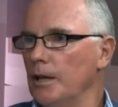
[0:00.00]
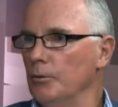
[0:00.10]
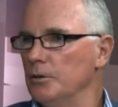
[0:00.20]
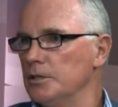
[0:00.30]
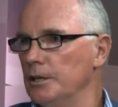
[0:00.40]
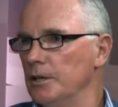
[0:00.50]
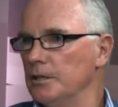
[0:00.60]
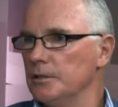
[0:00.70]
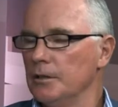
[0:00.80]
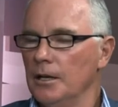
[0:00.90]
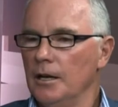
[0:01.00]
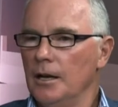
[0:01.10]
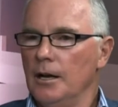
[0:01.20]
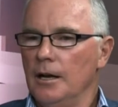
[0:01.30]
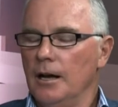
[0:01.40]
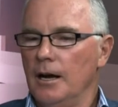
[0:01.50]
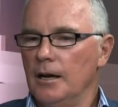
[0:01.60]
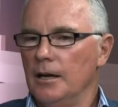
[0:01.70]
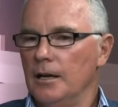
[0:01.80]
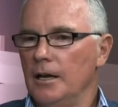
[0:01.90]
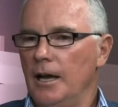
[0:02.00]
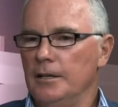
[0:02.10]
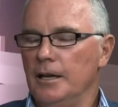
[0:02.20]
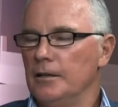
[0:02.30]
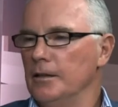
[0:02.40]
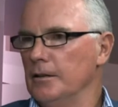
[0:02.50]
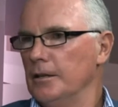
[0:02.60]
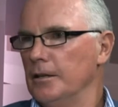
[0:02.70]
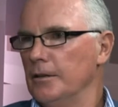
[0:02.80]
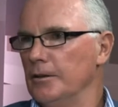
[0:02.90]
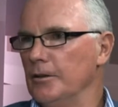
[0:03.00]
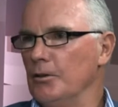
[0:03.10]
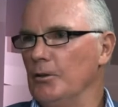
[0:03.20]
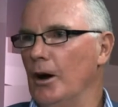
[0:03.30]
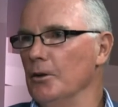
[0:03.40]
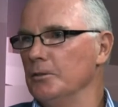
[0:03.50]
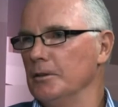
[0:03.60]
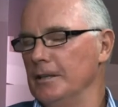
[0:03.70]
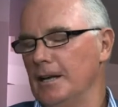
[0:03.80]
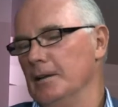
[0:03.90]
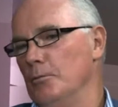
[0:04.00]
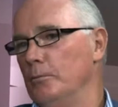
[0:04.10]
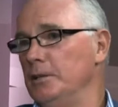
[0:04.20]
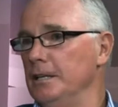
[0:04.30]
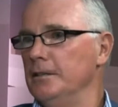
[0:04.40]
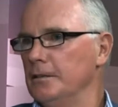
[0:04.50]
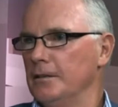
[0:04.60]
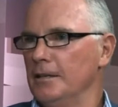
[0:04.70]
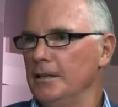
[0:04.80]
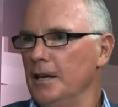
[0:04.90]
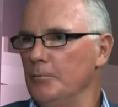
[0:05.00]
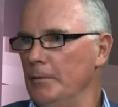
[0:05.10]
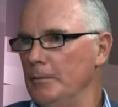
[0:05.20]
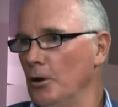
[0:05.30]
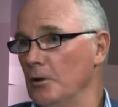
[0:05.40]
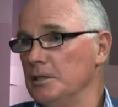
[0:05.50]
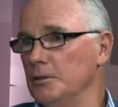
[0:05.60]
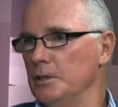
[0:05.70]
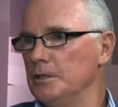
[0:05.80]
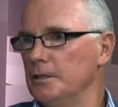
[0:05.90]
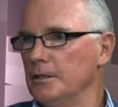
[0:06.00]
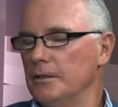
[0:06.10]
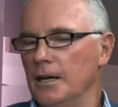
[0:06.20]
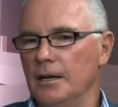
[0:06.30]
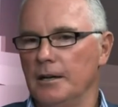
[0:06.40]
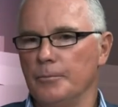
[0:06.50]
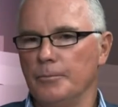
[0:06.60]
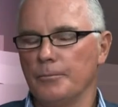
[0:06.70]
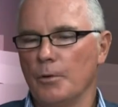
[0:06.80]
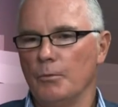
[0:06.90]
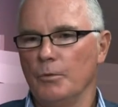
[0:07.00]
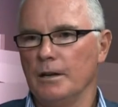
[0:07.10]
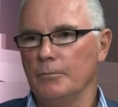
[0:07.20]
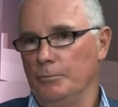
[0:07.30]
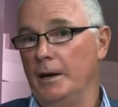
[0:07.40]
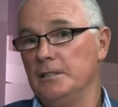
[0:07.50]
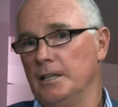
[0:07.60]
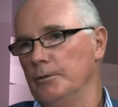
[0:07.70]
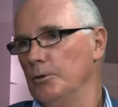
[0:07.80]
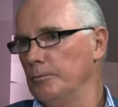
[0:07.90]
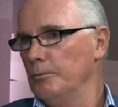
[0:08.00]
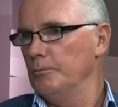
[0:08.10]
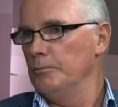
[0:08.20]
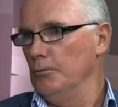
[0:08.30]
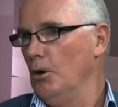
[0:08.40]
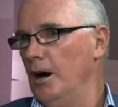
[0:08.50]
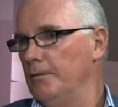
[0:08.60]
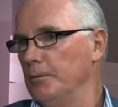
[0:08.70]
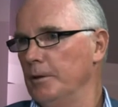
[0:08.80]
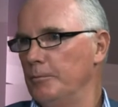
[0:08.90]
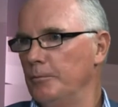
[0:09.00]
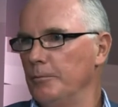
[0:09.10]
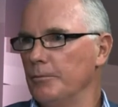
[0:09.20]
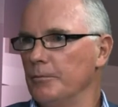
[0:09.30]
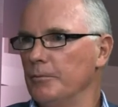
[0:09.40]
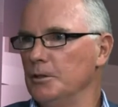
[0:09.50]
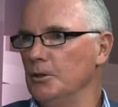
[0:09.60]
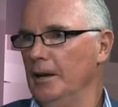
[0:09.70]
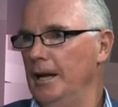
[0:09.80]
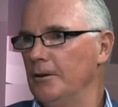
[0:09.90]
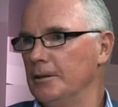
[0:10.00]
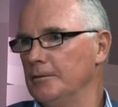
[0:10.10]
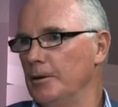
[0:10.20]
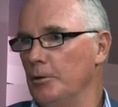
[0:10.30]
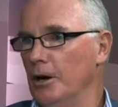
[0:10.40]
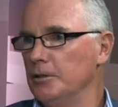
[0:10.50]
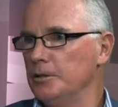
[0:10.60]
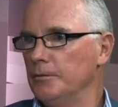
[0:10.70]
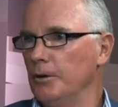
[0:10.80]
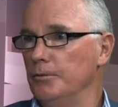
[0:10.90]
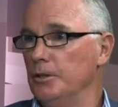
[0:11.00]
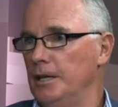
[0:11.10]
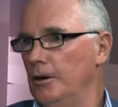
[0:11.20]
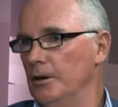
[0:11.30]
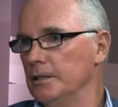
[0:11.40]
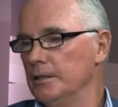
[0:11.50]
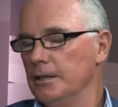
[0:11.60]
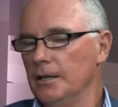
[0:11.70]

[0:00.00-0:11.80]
they weren't serious, and yet the other mob did implement policies which basically were derived from the John Howard approach of deterrent,